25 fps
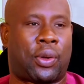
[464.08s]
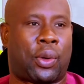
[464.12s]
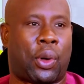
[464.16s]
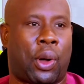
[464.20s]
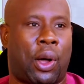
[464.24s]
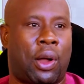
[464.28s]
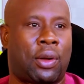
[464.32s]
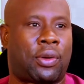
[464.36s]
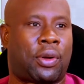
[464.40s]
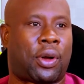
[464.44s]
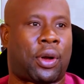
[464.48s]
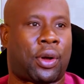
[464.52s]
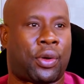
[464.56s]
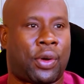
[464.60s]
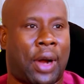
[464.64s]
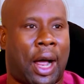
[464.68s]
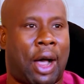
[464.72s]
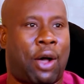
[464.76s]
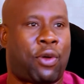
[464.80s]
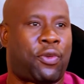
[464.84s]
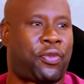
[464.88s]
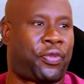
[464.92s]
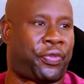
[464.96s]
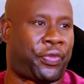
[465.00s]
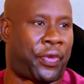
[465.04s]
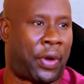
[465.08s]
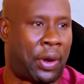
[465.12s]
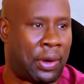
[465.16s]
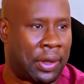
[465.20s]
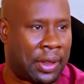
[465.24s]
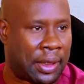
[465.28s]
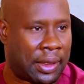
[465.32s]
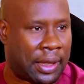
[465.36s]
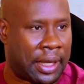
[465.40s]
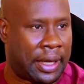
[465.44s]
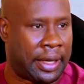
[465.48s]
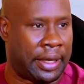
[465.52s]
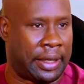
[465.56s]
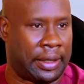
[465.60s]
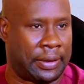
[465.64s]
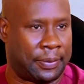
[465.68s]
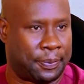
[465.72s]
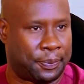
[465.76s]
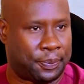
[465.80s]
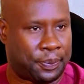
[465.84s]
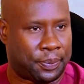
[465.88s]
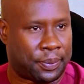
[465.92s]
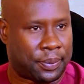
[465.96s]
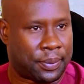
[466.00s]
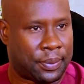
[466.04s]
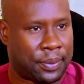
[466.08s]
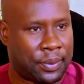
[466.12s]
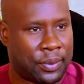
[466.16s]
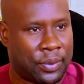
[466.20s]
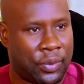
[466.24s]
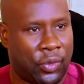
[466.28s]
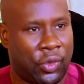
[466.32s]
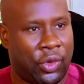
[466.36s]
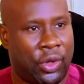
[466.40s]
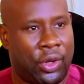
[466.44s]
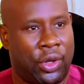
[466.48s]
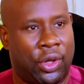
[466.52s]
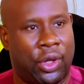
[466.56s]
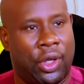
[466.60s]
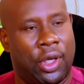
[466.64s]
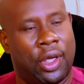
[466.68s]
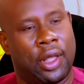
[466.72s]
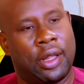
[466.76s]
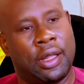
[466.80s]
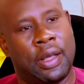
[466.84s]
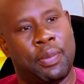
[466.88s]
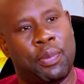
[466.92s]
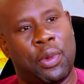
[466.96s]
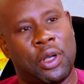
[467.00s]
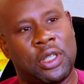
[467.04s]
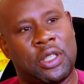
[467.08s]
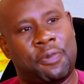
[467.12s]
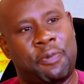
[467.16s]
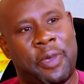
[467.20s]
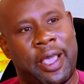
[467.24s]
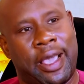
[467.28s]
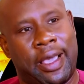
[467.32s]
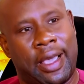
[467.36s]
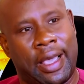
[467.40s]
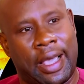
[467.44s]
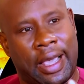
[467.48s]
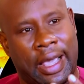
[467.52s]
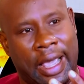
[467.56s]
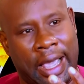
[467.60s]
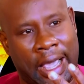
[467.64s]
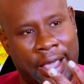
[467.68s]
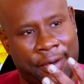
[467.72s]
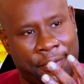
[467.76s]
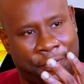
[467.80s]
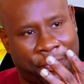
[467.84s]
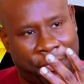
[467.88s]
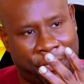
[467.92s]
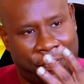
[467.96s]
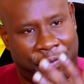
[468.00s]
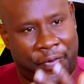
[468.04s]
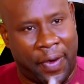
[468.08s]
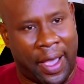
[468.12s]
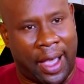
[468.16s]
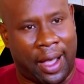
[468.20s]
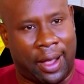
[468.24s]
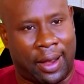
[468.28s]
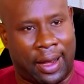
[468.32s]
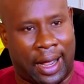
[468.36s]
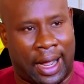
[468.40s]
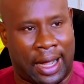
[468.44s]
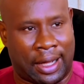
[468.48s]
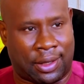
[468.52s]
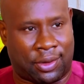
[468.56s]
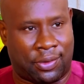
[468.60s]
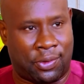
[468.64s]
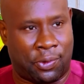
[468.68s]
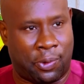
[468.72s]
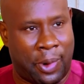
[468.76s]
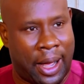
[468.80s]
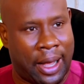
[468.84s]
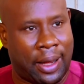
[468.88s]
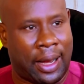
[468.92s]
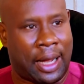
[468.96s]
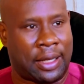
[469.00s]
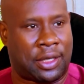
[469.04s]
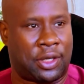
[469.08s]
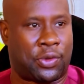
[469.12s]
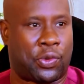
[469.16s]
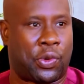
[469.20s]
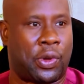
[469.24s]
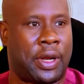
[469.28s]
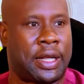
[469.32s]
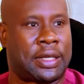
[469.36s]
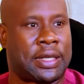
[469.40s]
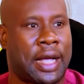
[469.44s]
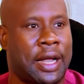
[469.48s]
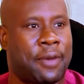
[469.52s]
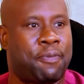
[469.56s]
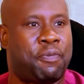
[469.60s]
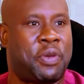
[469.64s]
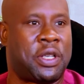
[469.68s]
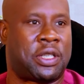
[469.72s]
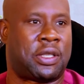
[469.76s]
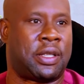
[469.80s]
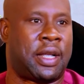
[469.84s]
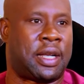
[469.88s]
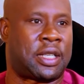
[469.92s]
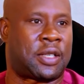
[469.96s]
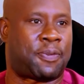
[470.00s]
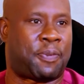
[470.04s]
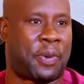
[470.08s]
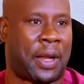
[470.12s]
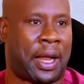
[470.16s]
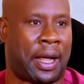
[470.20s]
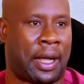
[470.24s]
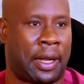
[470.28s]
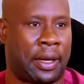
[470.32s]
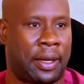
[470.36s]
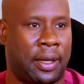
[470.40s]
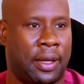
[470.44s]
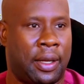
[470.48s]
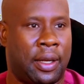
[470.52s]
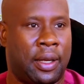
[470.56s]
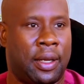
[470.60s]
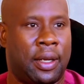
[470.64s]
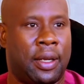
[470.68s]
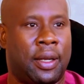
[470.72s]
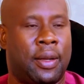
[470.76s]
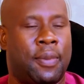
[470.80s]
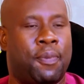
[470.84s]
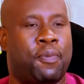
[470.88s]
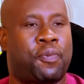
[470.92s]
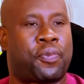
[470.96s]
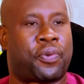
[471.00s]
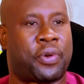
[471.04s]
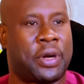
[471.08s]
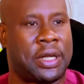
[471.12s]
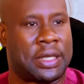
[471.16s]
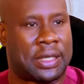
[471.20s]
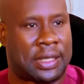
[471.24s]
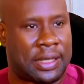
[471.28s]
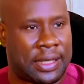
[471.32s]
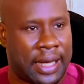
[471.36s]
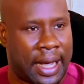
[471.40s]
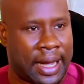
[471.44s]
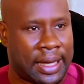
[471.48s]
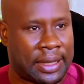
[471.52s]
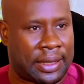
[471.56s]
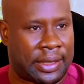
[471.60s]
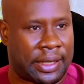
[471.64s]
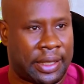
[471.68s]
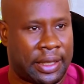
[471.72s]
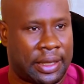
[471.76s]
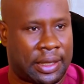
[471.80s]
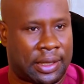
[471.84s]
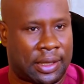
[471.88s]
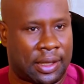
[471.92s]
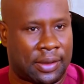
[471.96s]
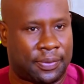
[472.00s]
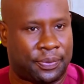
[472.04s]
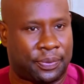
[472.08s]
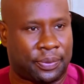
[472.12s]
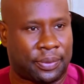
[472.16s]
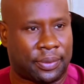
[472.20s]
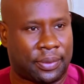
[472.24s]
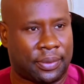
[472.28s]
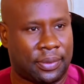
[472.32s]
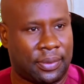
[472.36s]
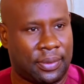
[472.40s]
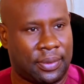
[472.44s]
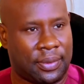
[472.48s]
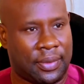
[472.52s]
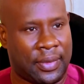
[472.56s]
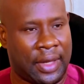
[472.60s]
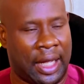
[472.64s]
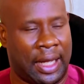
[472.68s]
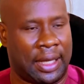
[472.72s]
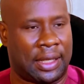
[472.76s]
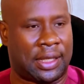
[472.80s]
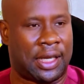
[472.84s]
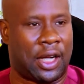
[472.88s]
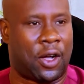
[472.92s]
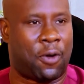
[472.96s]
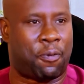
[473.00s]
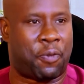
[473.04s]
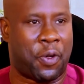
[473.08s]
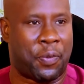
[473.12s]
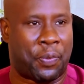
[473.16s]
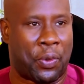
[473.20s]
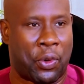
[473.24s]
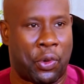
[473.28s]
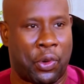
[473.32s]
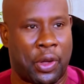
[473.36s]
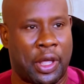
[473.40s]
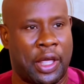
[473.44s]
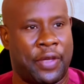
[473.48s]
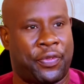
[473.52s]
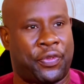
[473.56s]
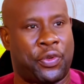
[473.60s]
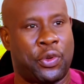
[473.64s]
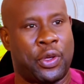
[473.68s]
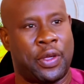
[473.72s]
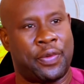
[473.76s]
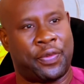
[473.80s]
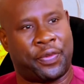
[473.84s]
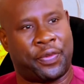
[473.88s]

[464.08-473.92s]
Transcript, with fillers: they call crowdfunding. There must be a well-articulated business plan. Present it and tell people, if you